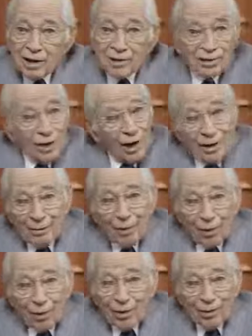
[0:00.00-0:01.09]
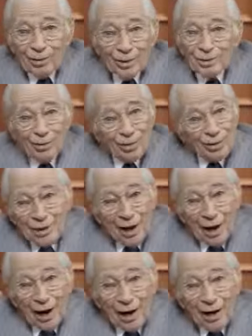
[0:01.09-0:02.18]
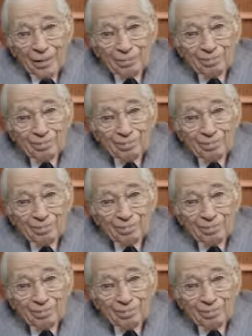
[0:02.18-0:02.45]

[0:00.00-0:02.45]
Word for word: It's not immortal, it's going to die.